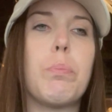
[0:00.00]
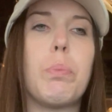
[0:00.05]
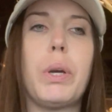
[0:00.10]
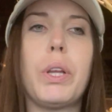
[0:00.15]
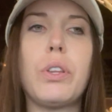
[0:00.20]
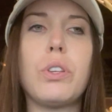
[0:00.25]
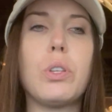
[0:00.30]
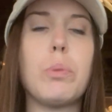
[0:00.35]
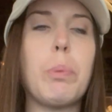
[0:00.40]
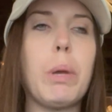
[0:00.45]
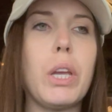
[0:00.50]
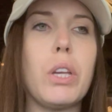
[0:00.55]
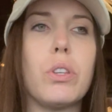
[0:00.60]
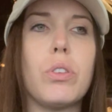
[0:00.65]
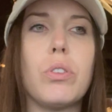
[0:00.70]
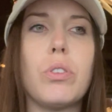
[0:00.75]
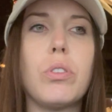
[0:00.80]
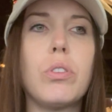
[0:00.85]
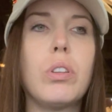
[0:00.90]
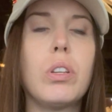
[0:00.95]
the
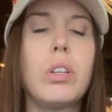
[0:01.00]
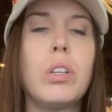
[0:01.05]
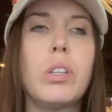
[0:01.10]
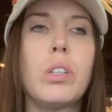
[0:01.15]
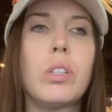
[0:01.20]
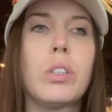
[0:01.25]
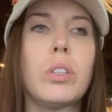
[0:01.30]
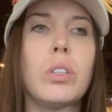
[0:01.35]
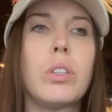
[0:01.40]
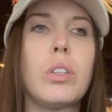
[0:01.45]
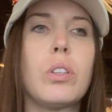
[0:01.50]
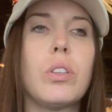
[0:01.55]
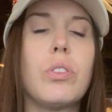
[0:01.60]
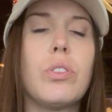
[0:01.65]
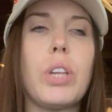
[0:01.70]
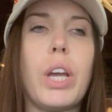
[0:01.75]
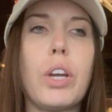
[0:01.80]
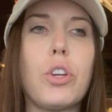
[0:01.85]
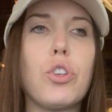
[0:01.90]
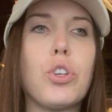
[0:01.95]
space
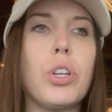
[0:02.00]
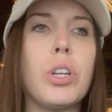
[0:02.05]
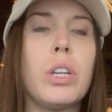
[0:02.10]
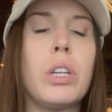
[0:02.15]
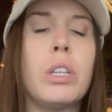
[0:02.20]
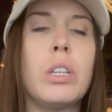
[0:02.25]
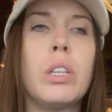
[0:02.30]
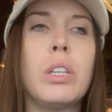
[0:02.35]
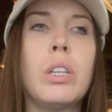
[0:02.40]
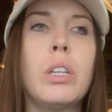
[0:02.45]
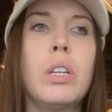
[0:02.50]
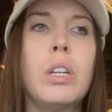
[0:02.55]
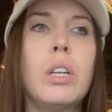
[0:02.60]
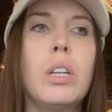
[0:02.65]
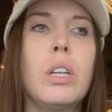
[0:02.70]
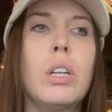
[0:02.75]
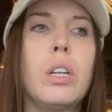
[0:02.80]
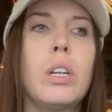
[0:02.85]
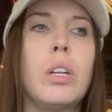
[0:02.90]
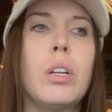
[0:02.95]
section,
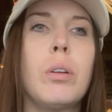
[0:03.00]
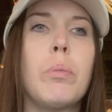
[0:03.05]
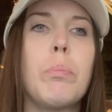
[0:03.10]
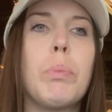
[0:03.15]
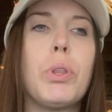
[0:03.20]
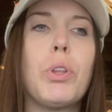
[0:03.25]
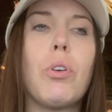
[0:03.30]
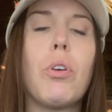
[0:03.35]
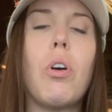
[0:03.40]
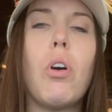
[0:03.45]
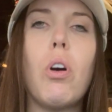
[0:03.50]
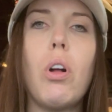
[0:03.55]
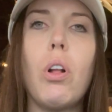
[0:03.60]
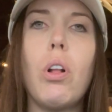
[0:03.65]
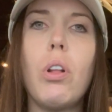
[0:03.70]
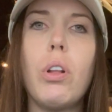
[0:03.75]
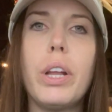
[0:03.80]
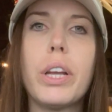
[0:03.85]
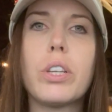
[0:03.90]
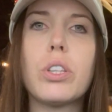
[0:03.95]
but they're
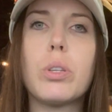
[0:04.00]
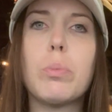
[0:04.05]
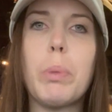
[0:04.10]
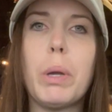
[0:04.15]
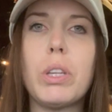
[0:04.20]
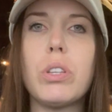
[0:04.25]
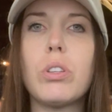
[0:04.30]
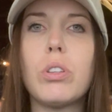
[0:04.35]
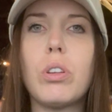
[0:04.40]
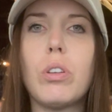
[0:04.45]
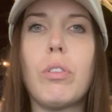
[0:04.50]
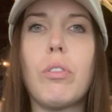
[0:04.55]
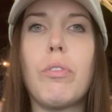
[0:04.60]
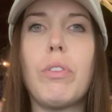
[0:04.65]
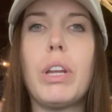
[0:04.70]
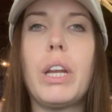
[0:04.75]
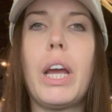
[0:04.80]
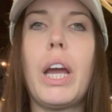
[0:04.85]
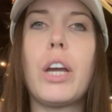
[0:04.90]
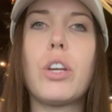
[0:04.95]
all expensive
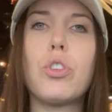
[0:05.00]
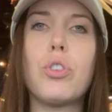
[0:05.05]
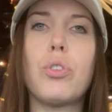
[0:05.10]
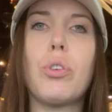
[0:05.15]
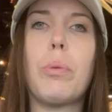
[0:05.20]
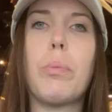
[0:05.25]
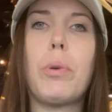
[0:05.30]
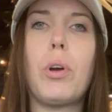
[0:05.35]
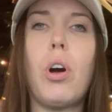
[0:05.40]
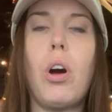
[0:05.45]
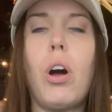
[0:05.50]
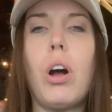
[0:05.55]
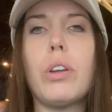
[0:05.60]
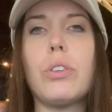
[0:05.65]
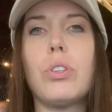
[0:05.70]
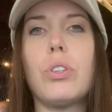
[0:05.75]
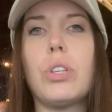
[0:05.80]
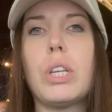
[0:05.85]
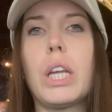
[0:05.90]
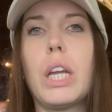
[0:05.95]
and extra
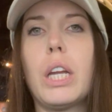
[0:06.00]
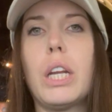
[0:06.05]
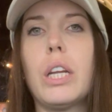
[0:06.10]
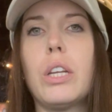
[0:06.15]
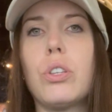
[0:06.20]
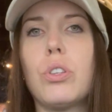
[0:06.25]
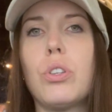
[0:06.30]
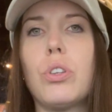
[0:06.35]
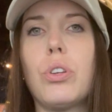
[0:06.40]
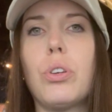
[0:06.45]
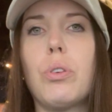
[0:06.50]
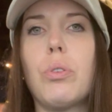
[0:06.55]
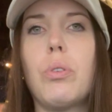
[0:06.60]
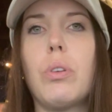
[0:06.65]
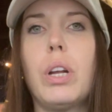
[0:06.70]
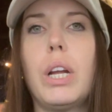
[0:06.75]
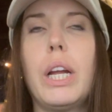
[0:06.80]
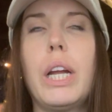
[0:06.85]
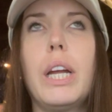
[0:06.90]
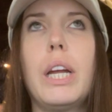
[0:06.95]
cost to get into,
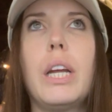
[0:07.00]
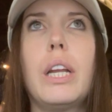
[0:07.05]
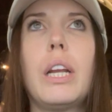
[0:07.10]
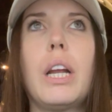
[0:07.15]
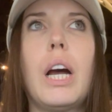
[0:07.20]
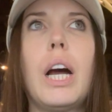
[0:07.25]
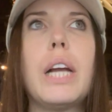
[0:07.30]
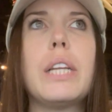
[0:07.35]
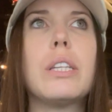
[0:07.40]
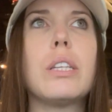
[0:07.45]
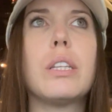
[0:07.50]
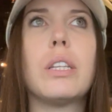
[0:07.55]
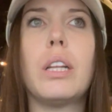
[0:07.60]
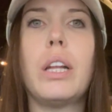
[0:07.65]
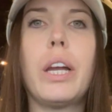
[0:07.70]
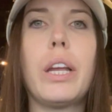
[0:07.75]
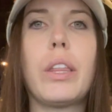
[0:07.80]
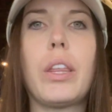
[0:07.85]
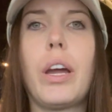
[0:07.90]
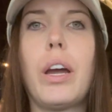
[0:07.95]
and I didn't
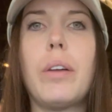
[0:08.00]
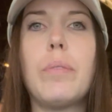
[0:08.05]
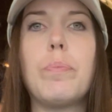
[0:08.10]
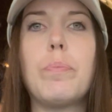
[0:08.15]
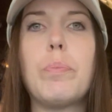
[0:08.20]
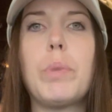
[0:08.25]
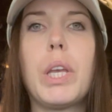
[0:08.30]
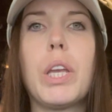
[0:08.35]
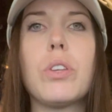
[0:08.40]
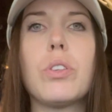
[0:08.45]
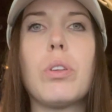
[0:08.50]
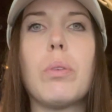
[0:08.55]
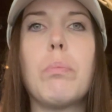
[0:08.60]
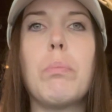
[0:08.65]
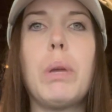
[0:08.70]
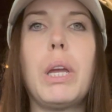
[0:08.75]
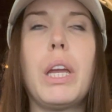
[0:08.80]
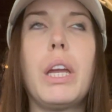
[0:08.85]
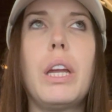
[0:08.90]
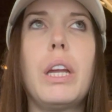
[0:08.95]
like that because it
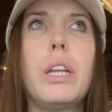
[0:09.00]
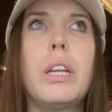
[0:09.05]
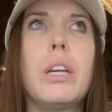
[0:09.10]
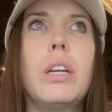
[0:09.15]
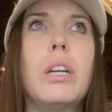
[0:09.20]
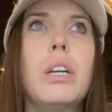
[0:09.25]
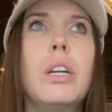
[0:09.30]
made